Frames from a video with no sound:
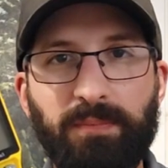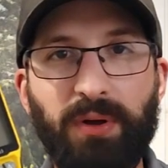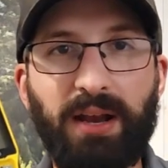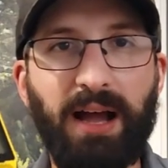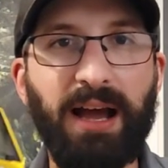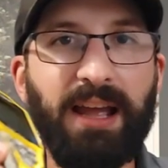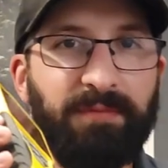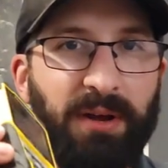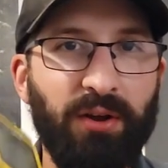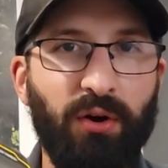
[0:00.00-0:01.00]
but I have
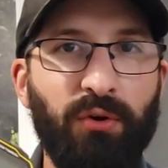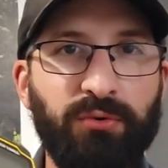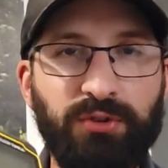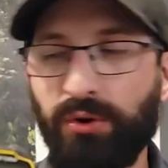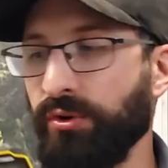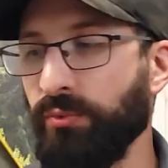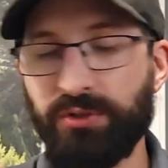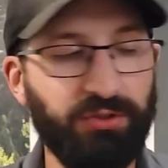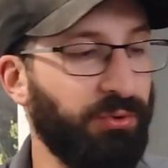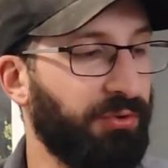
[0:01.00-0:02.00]
my own toner,
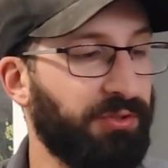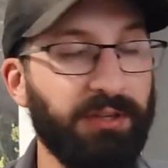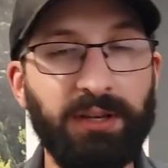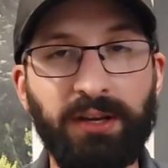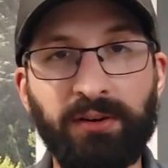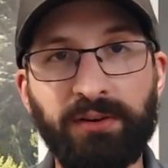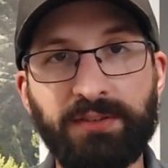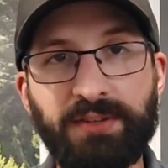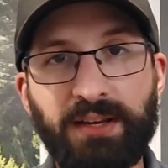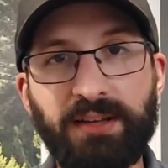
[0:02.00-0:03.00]
which you'll see here in a
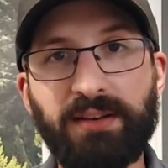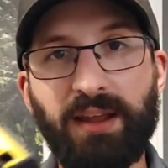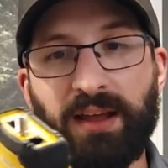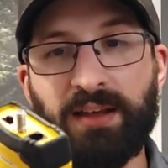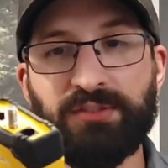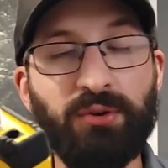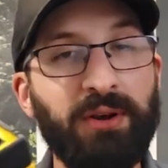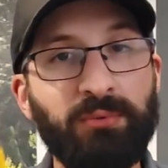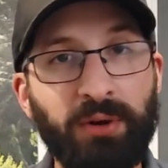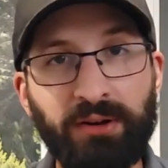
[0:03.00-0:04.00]
second, so I
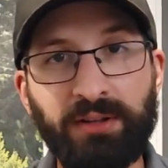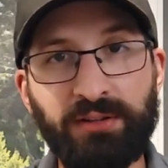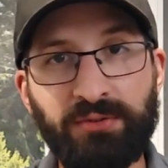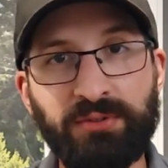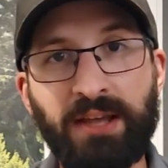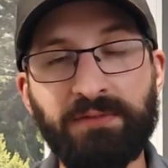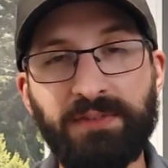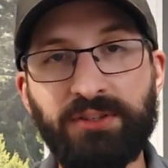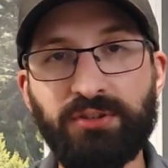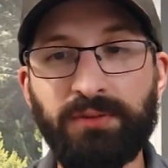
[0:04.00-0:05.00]
rarely use that
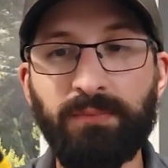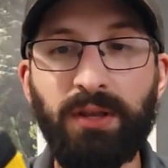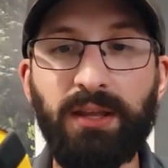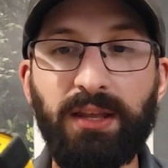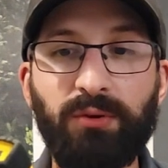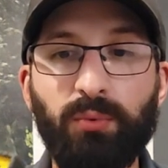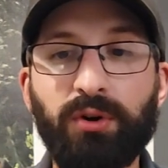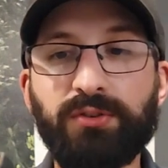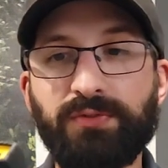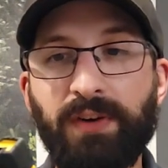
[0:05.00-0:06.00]
feature. It
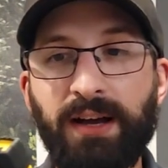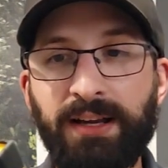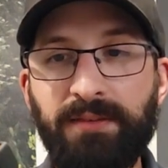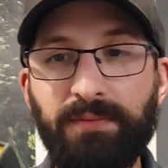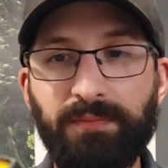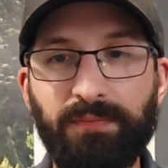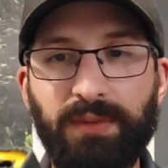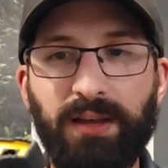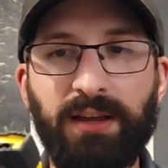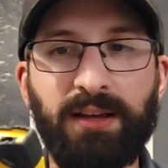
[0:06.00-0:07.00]
works fine.
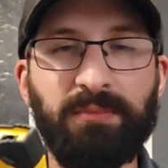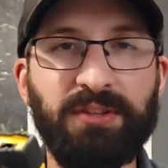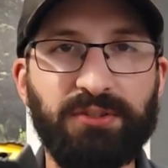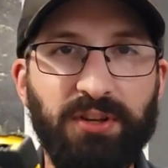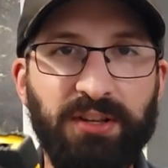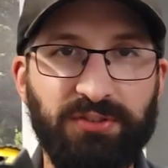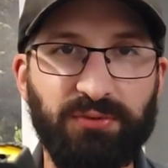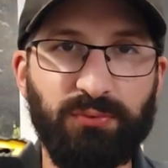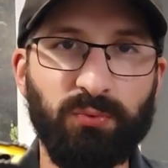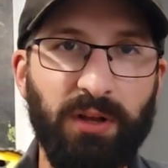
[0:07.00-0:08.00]

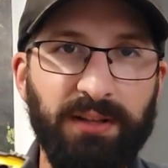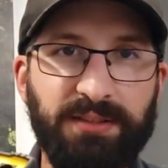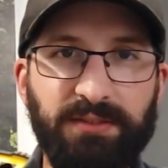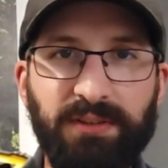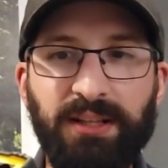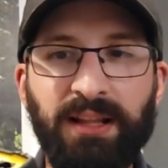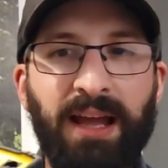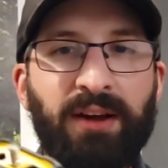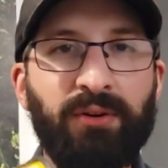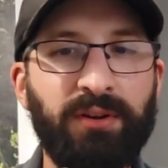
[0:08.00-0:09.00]
It's relatively
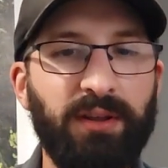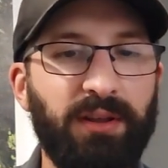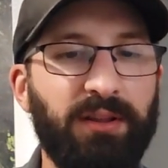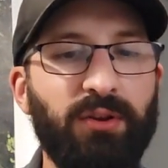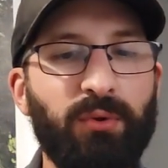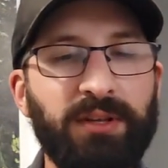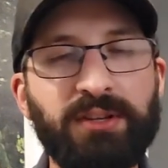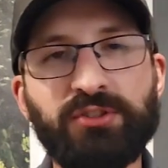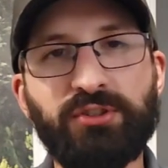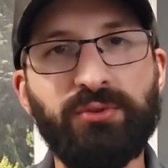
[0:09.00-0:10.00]
loud. The only
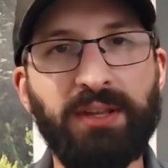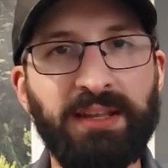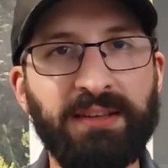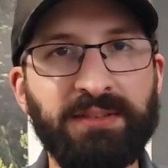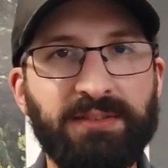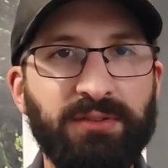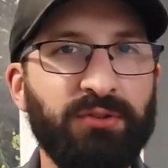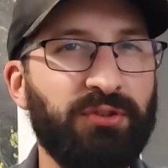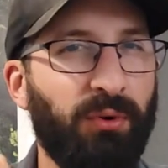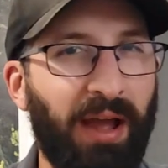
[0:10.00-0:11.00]
issue is
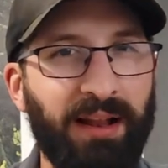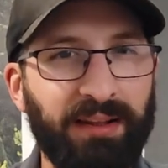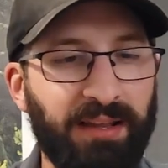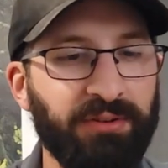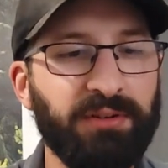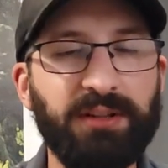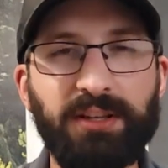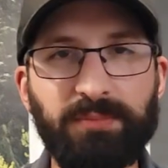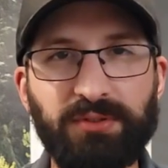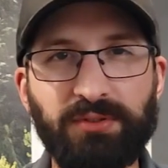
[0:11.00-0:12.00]
there's no alligator
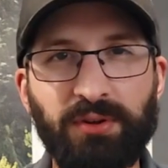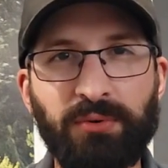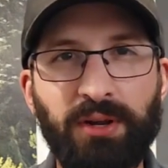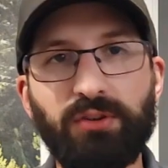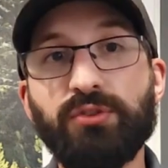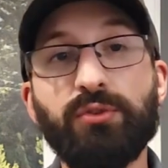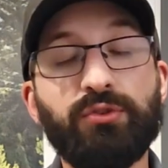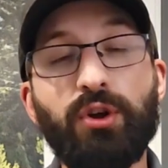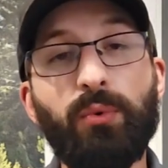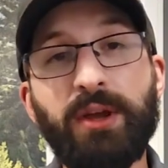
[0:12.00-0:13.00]
clips, so there's
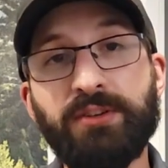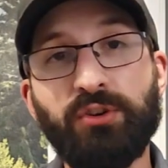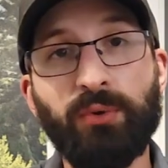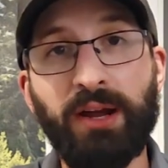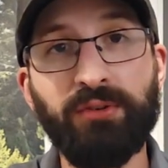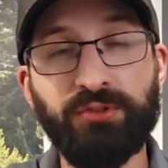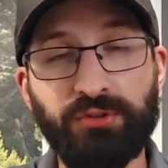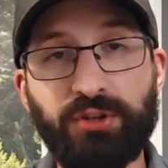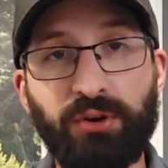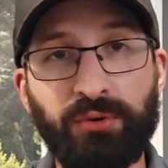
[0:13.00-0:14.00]
no way to ground your
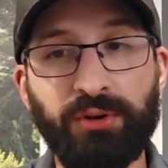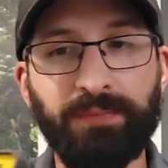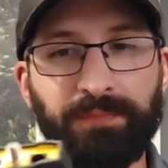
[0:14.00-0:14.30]
toner